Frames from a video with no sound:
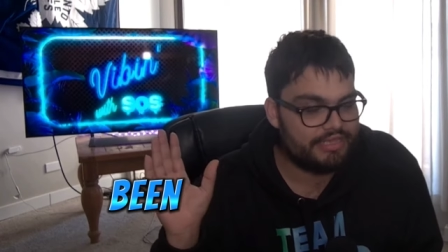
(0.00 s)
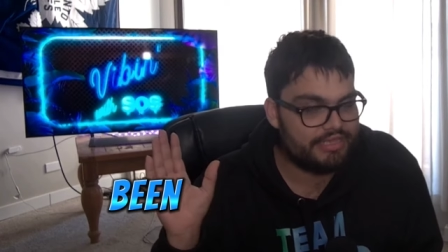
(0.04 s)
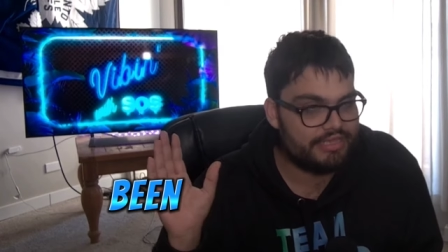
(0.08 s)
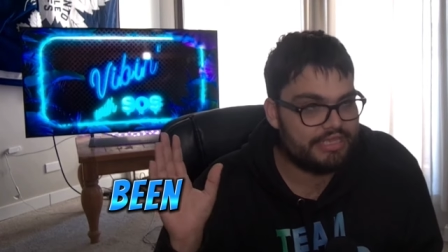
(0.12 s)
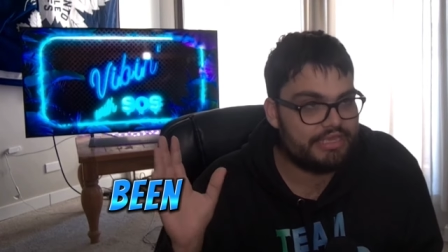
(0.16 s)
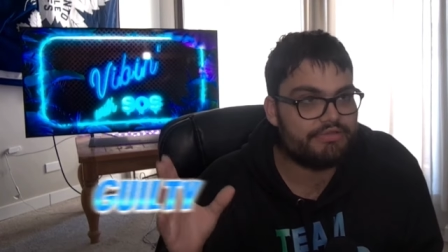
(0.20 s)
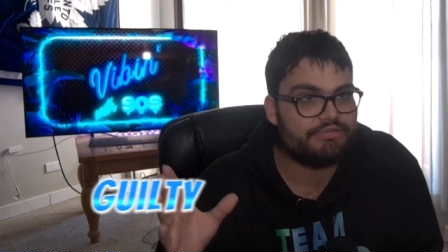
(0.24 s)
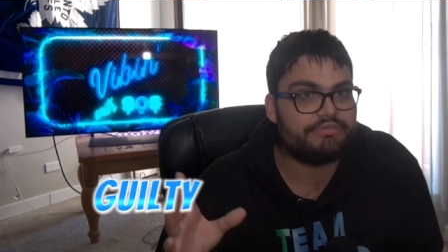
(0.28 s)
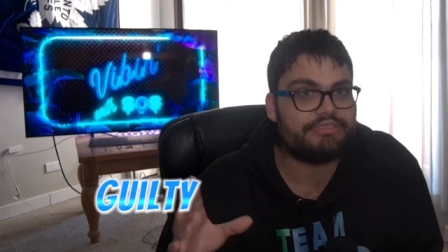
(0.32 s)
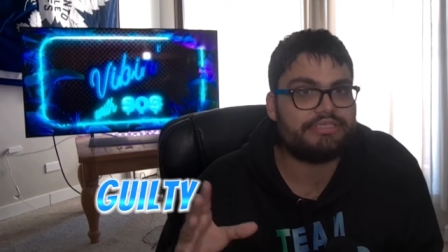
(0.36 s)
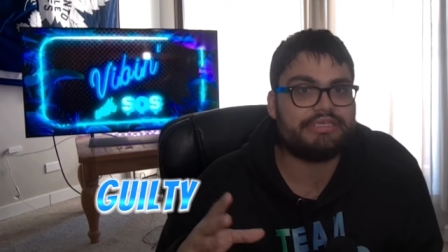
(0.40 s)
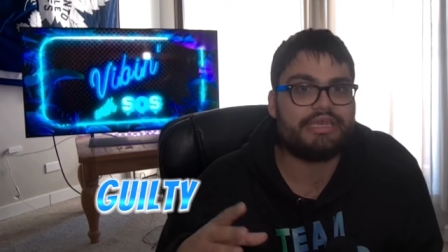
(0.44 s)

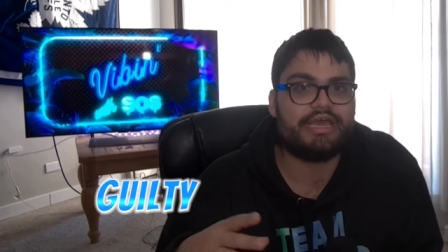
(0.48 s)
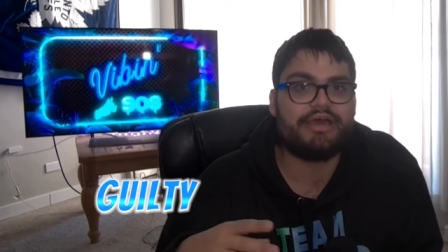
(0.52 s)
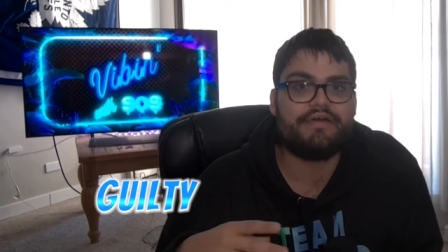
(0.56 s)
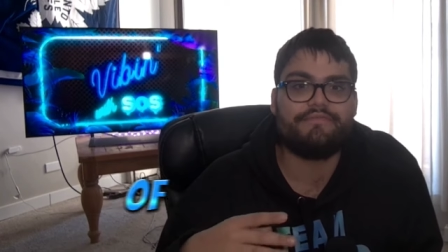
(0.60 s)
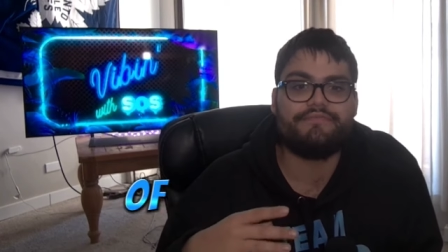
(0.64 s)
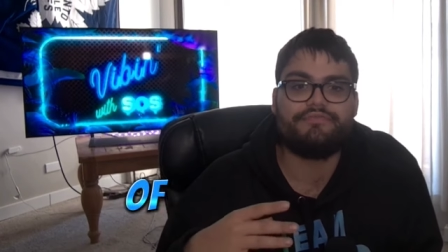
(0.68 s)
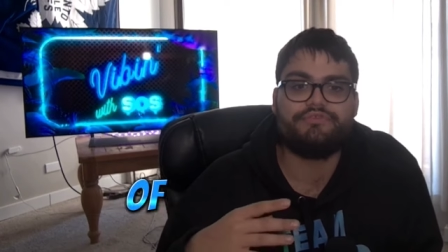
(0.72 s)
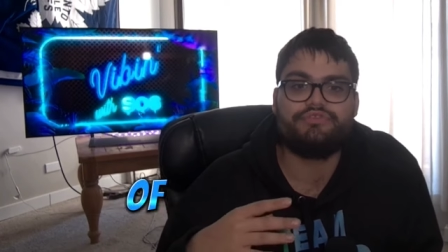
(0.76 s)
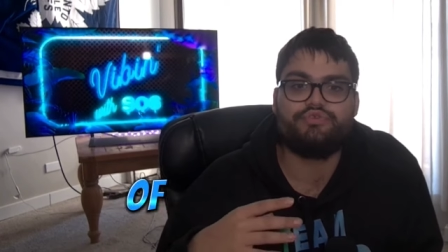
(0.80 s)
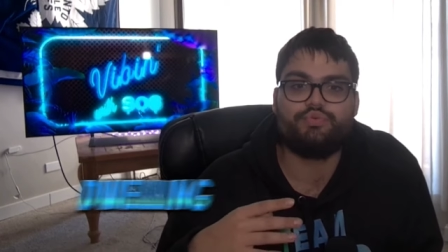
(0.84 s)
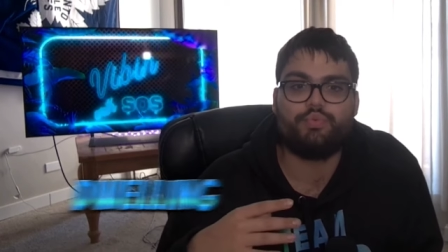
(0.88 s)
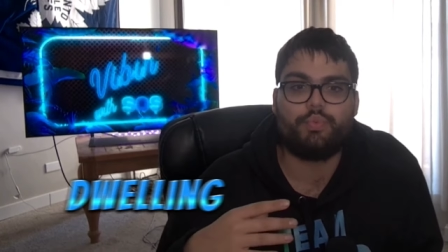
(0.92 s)
guilty
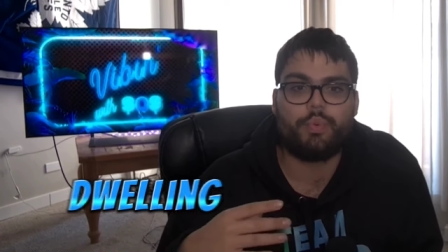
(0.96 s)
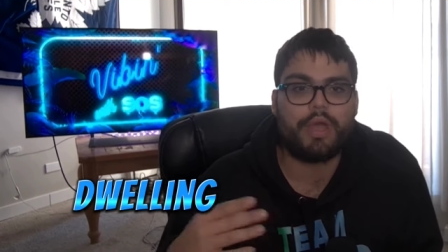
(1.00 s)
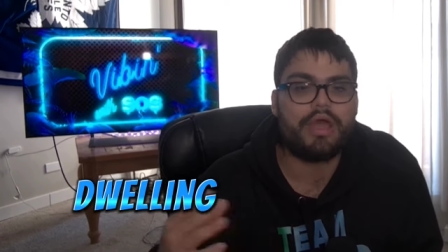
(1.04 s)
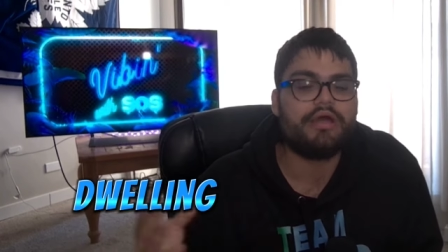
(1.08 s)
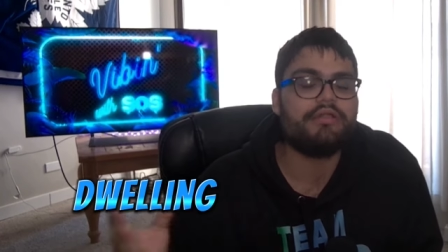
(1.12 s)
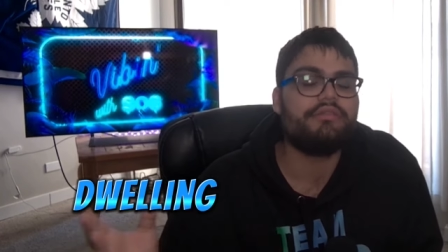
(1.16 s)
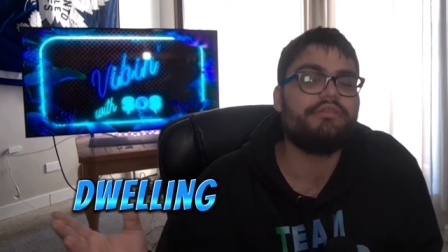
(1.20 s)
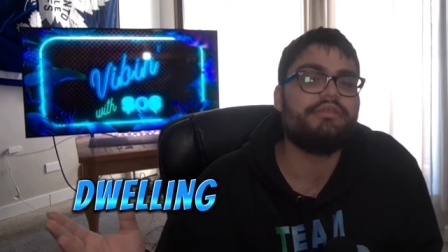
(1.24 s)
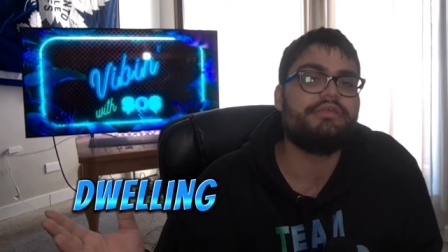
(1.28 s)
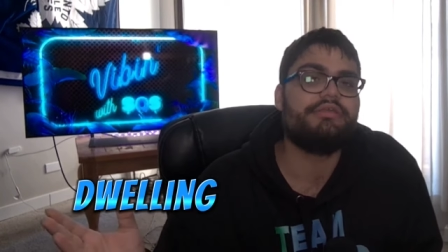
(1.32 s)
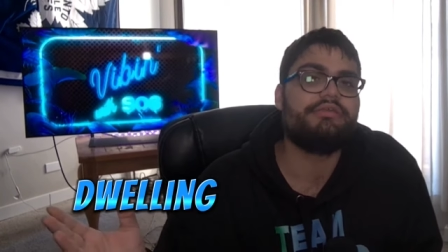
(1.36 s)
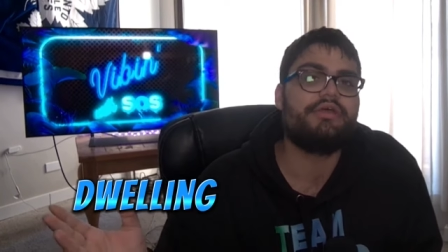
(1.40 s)
of
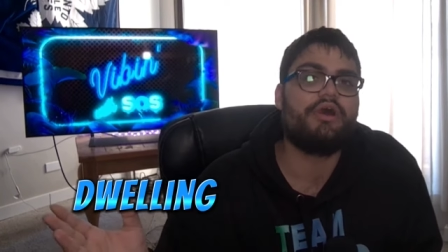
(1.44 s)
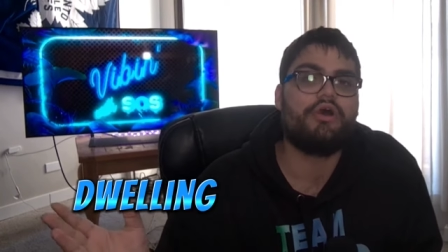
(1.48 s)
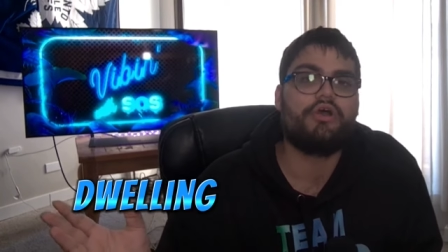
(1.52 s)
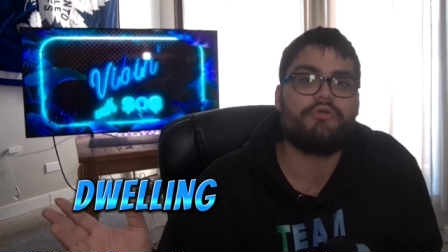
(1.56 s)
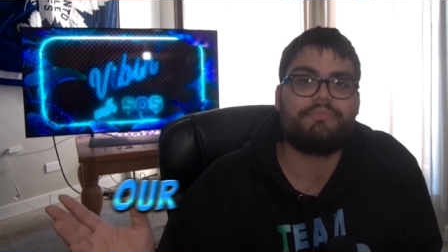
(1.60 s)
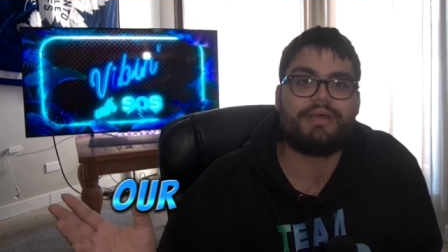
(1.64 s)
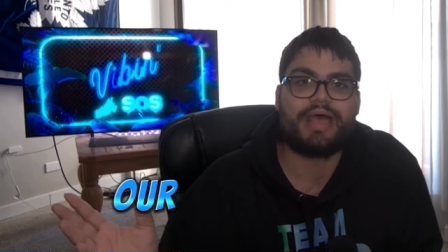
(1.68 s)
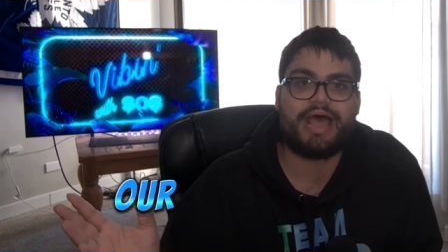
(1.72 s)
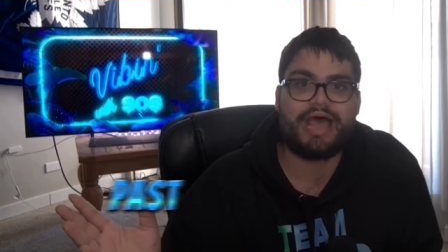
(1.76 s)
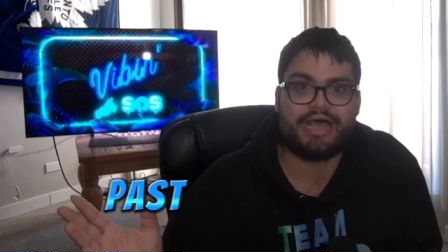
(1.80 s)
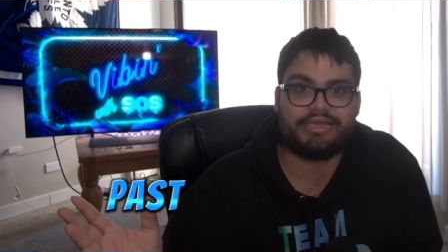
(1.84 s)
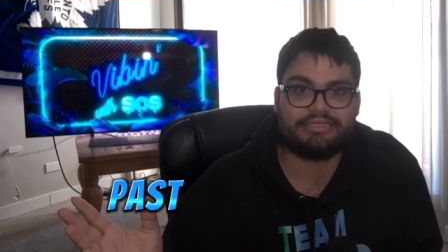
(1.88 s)
dwelling our
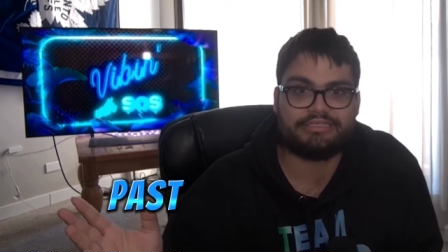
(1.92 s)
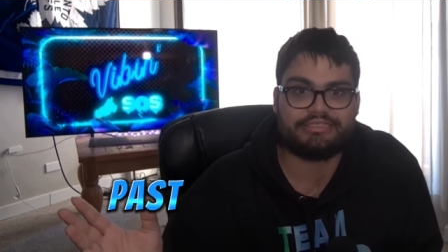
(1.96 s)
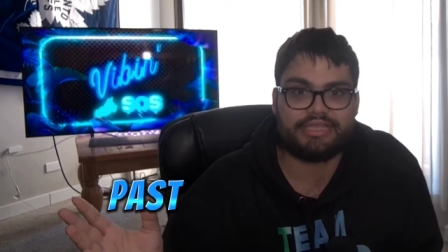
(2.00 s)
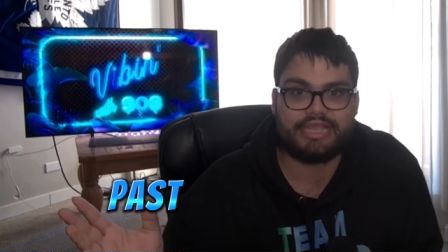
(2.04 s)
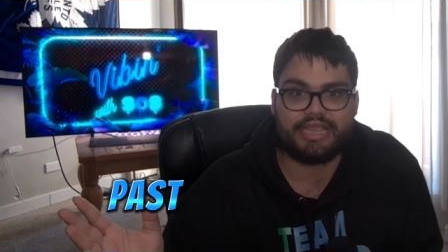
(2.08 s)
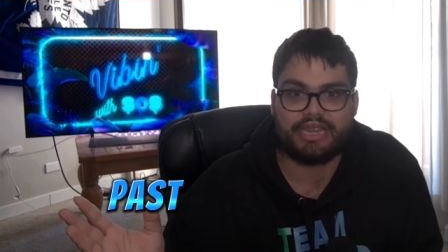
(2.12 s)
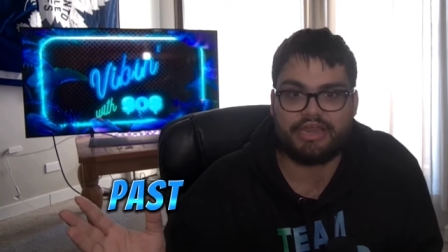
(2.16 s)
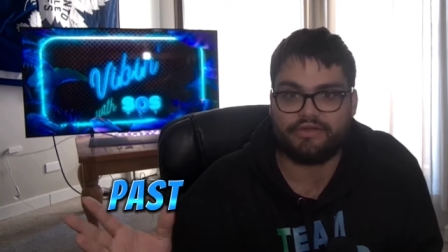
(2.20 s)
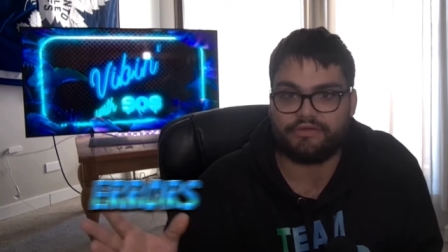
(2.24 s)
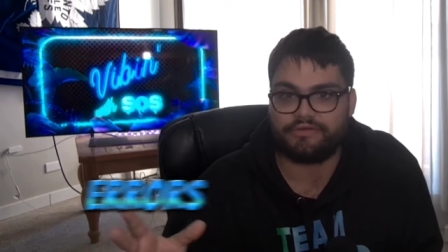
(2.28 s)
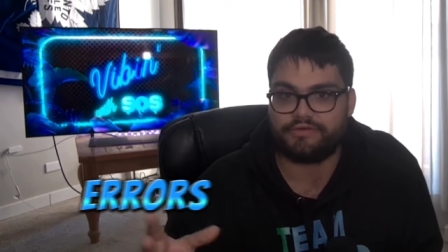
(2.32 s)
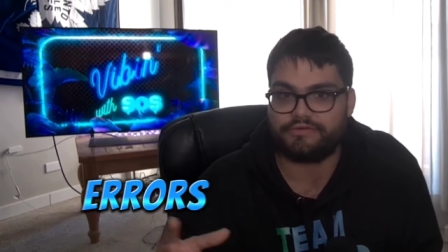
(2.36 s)
past
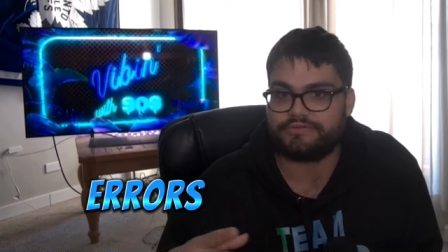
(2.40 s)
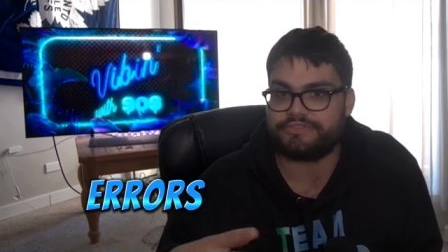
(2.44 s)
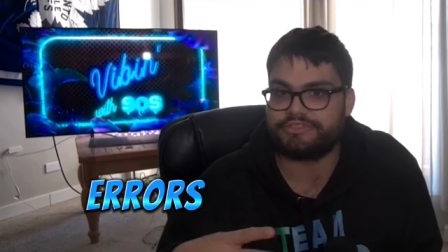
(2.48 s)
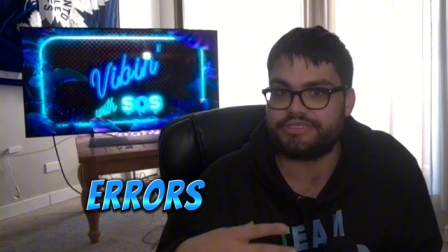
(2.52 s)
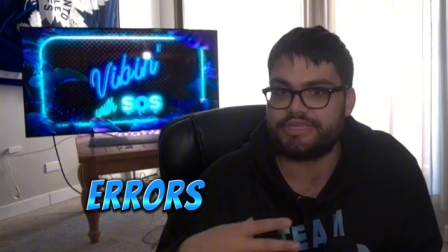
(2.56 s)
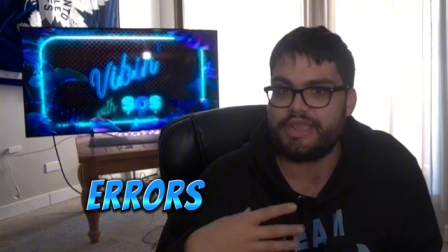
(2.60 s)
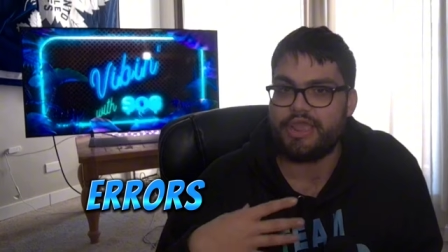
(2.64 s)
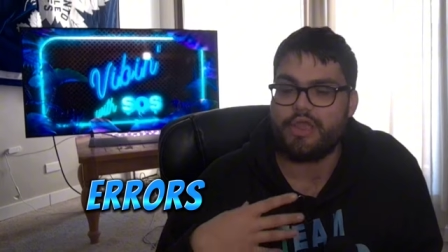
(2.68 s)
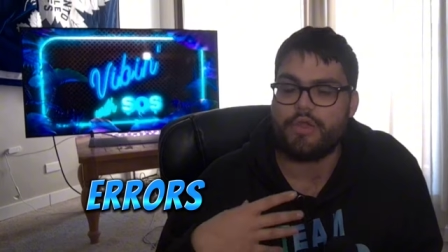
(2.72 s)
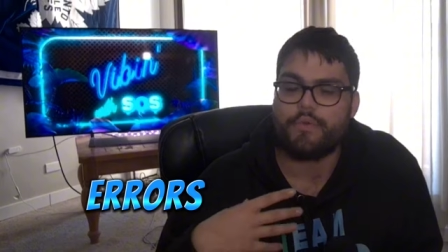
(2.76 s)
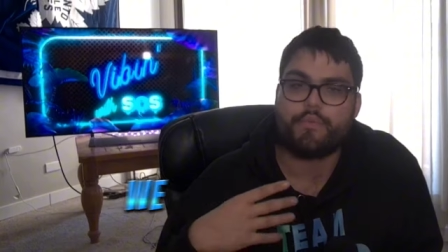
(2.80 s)
errors,